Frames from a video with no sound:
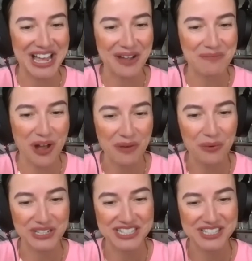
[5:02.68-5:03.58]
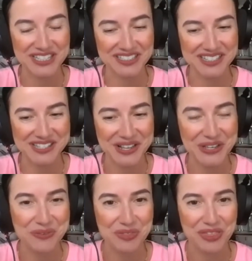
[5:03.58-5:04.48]
um, I wanted to
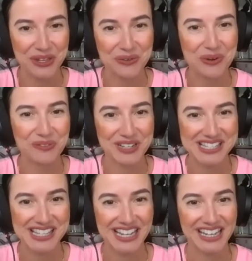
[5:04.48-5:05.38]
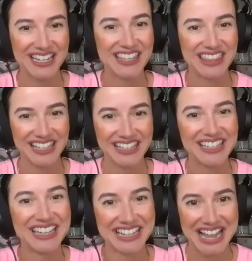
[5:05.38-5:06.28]
discuss with you, obviously, the
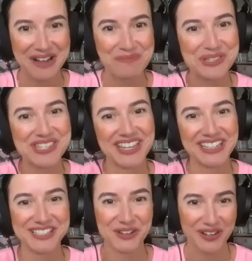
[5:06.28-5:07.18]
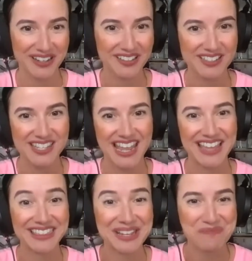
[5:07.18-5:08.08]
GAPS diet
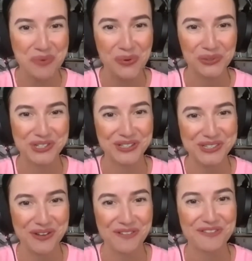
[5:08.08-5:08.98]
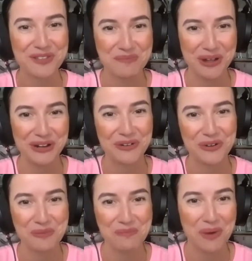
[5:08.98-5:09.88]
and the importance of the
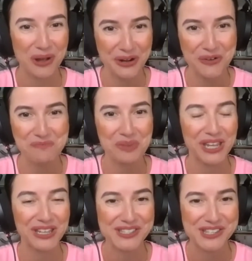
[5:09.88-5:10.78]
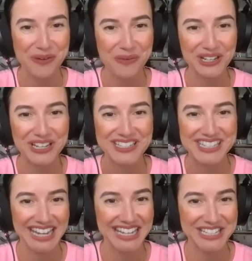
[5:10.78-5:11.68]
microbiome because no one can
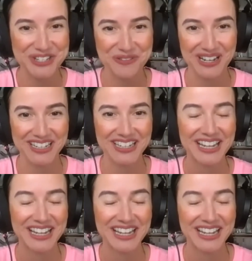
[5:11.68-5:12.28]
dig into it